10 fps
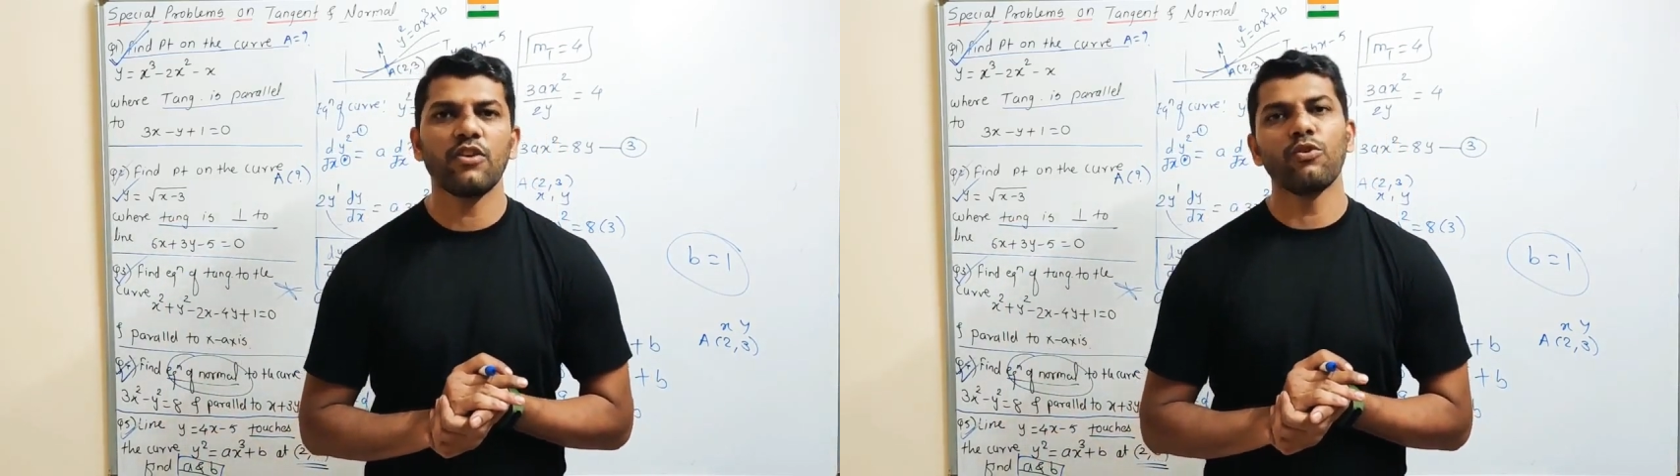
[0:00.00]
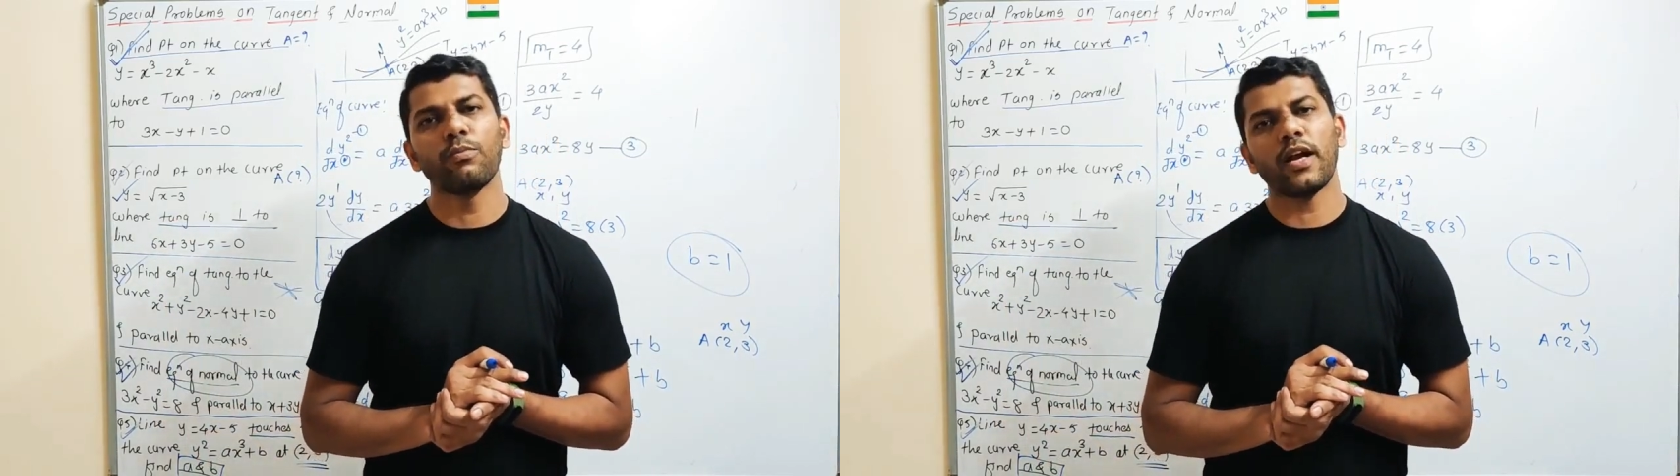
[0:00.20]

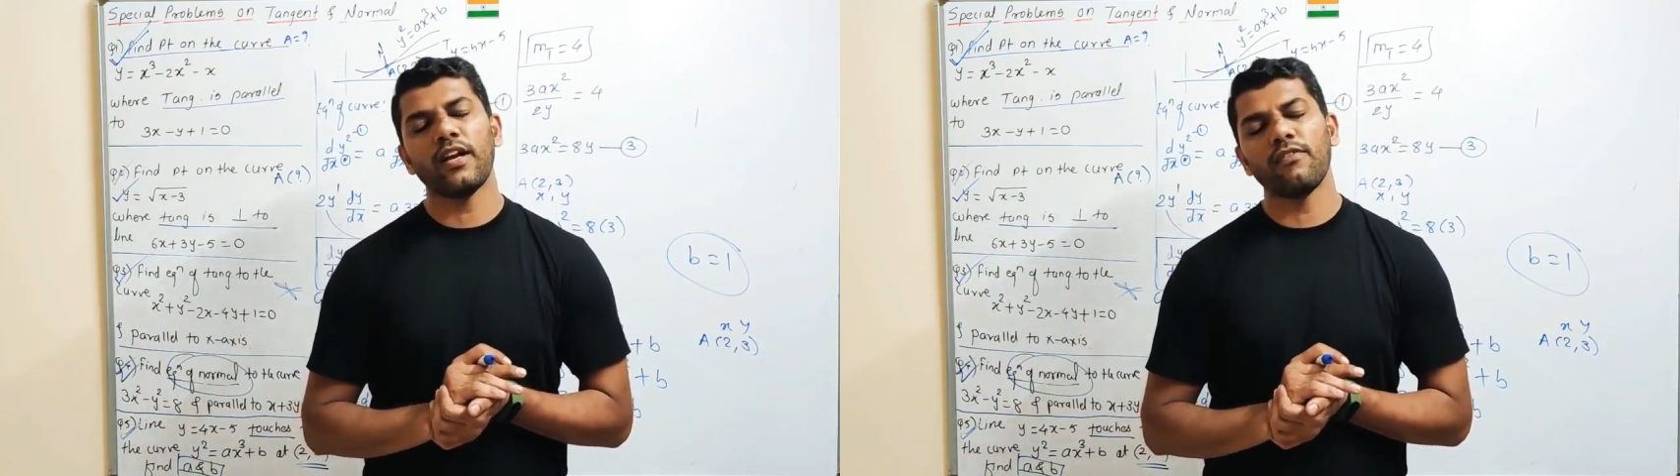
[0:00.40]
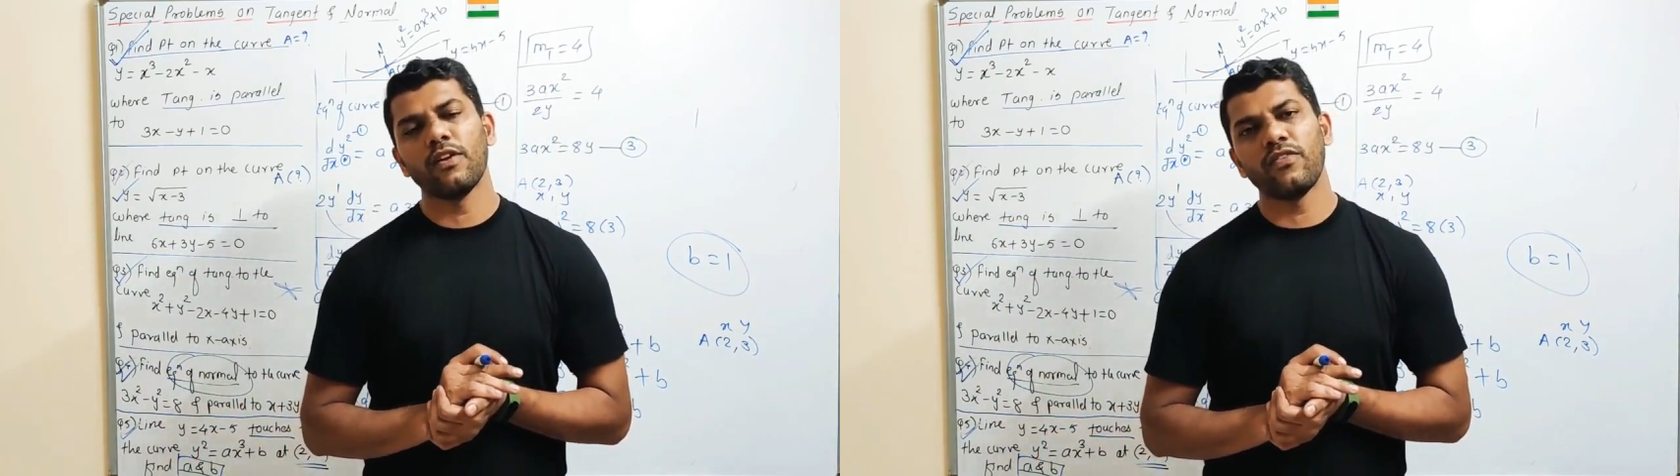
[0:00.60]
you
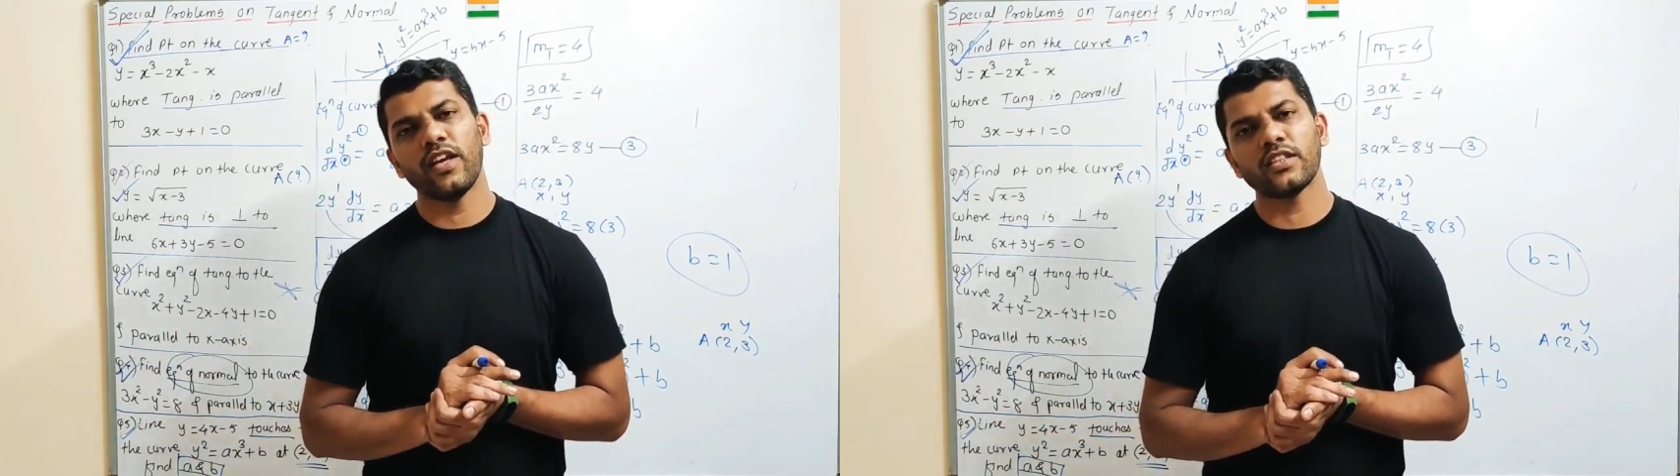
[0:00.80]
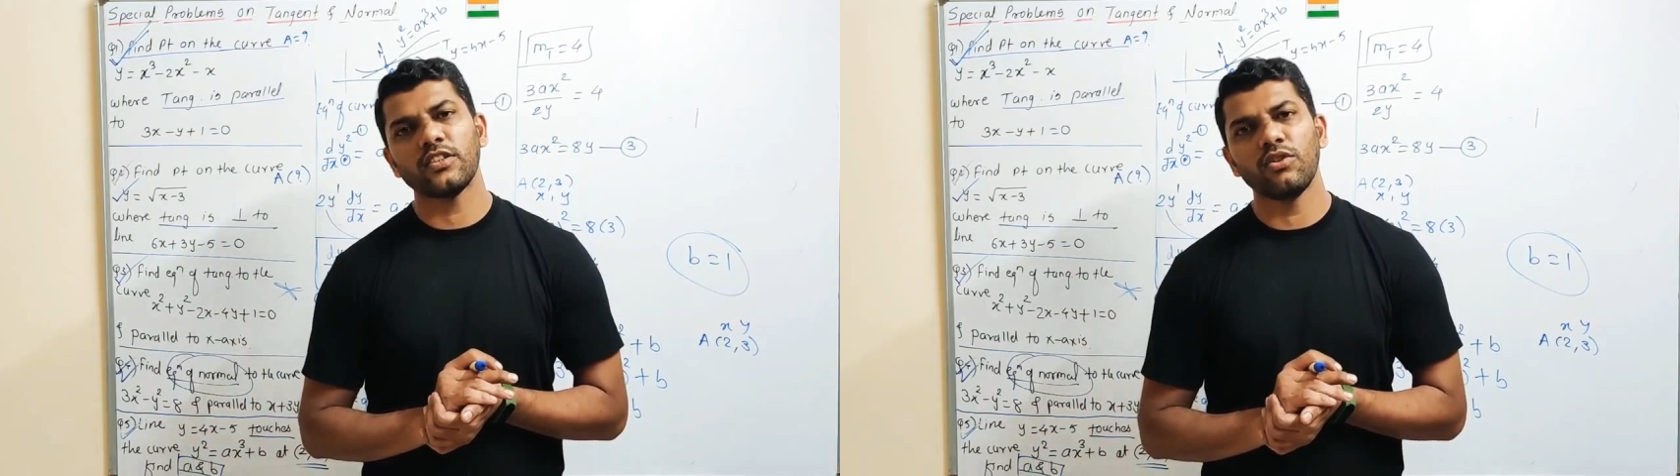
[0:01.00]
might will
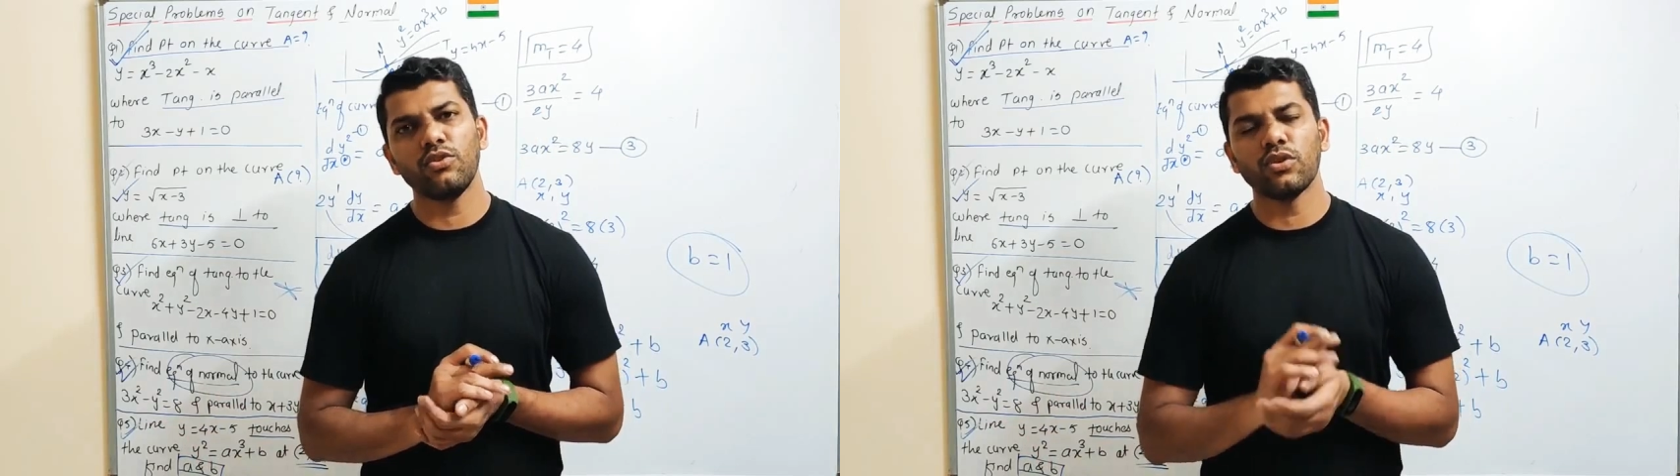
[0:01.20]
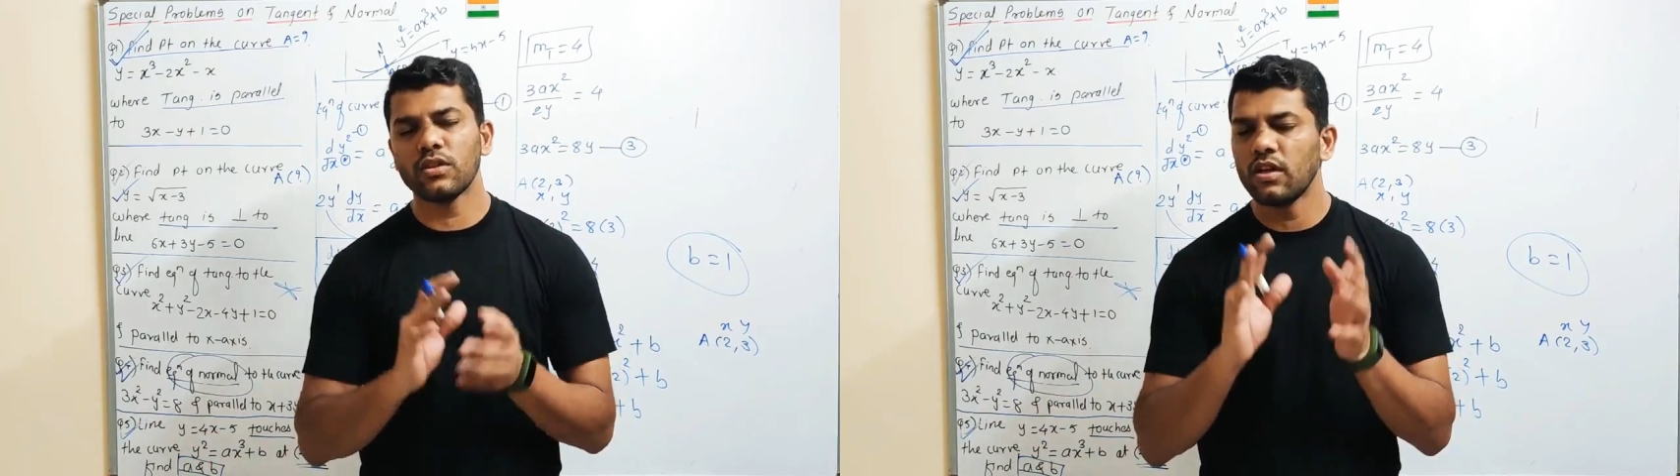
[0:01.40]
face in
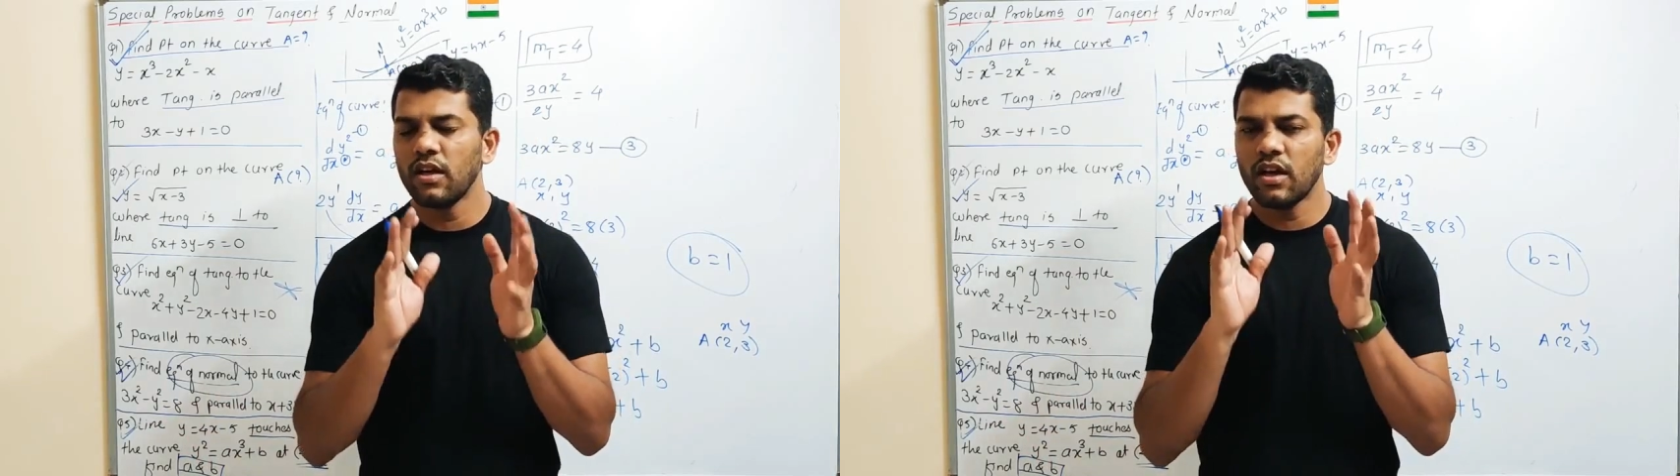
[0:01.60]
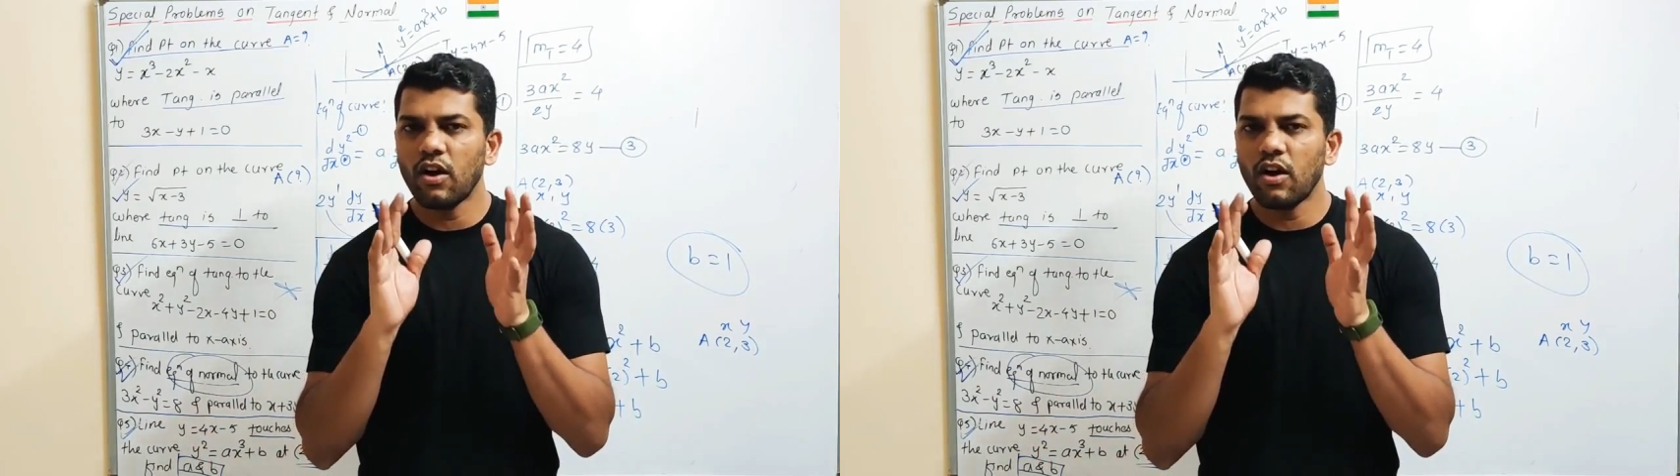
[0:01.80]
your